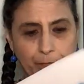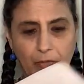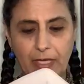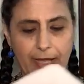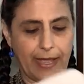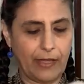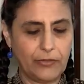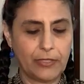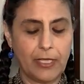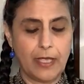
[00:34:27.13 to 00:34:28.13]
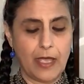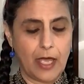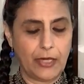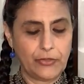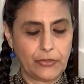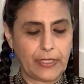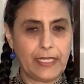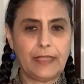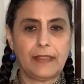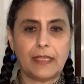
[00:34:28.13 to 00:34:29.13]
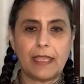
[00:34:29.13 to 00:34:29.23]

cutout, underneath.